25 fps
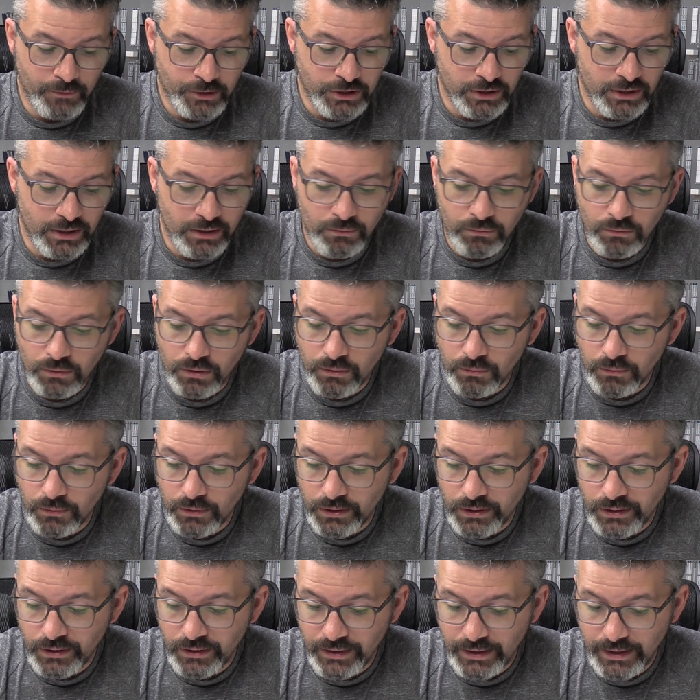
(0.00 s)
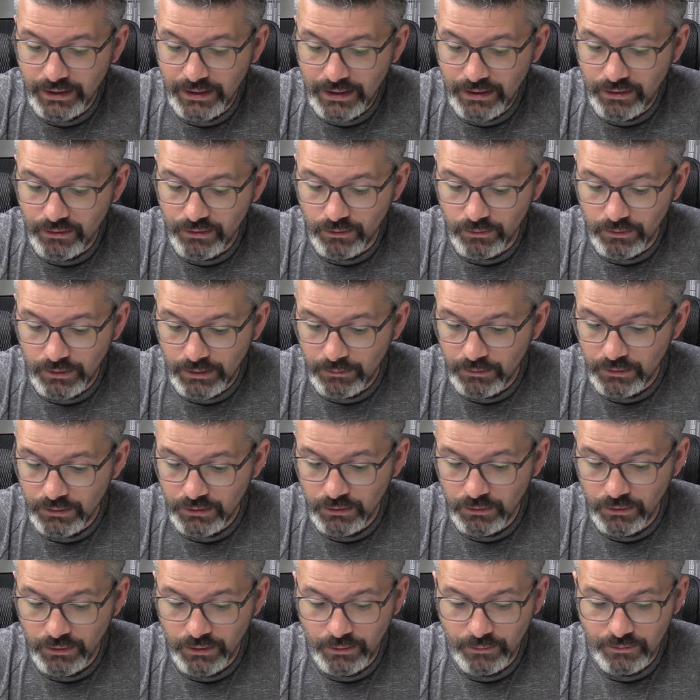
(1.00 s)
She didn't want one and I don't know what I'm going to
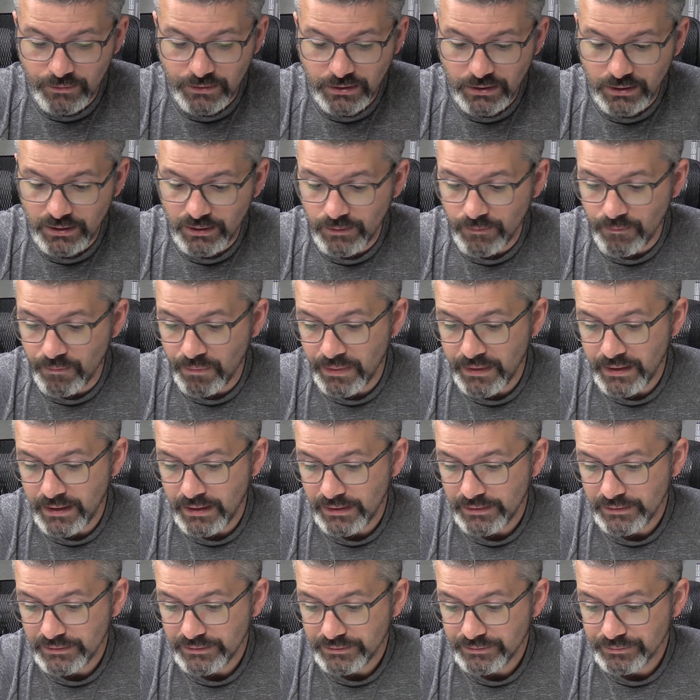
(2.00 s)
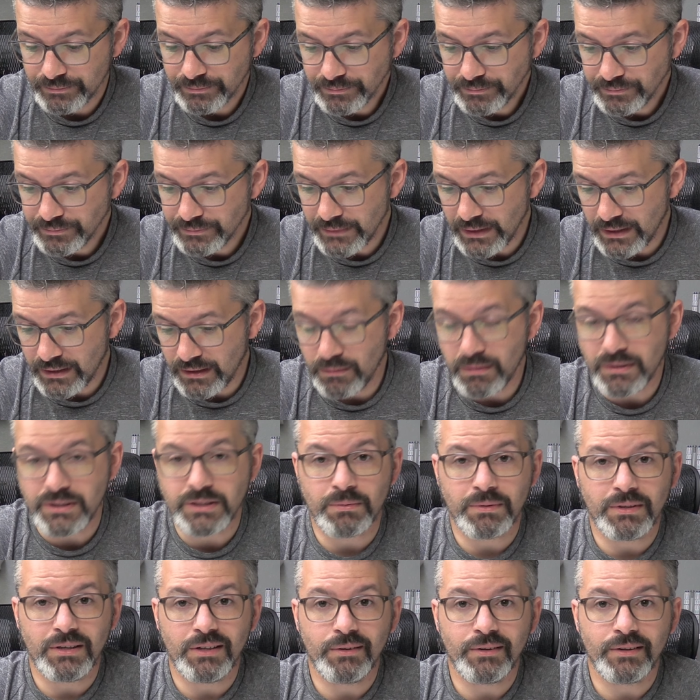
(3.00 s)
do with them. So I don't know, what
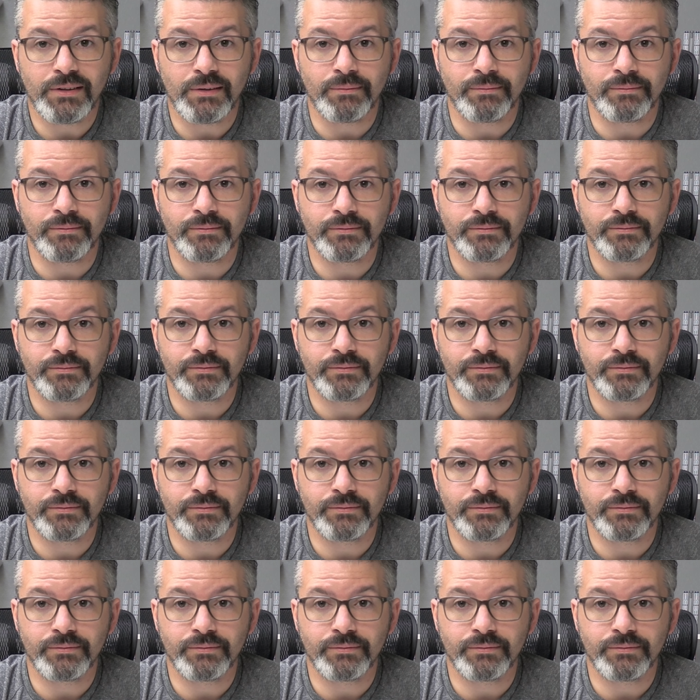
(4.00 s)
should we do with them?